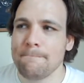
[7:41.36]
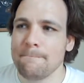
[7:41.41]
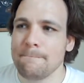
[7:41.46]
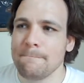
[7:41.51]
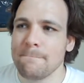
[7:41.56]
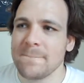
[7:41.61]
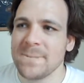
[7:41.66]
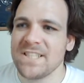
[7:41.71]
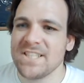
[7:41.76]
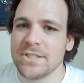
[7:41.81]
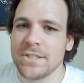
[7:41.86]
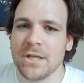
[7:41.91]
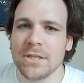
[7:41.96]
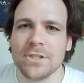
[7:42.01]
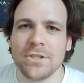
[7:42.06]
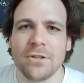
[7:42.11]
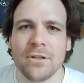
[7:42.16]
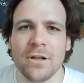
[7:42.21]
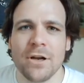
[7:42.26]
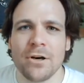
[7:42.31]

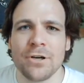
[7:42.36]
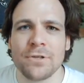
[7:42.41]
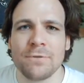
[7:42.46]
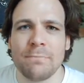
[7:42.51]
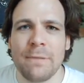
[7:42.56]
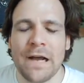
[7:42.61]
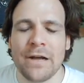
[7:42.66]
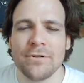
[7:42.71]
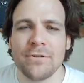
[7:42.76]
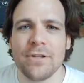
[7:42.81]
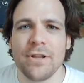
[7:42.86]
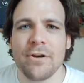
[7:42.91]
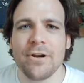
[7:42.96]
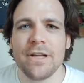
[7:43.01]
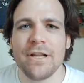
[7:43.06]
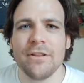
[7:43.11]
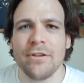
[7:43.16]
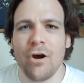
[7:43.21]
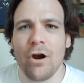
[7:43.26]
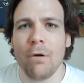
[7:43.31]
such large bounds. There
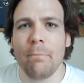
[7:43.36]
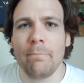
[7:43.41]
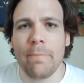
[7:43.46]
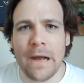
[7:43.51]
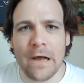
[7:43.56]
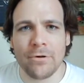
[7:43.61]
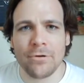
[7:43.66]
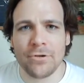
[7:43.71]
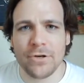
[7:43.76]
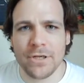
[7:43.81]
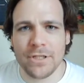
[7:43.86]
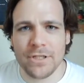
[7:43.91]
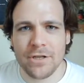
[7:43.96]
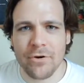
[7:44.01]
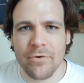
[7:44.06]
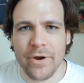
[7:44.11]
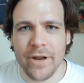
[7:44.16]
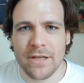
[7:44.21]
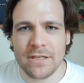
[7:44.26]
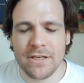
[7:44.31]
are boundaries to
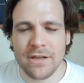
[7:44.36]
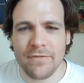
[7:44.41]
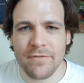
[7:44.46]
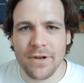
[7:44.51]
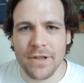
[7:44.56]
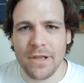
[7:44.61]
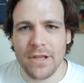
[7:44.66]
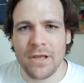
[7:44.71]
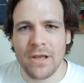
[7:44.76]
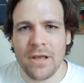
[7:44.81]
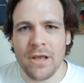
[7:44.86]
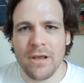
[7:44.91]
creativity.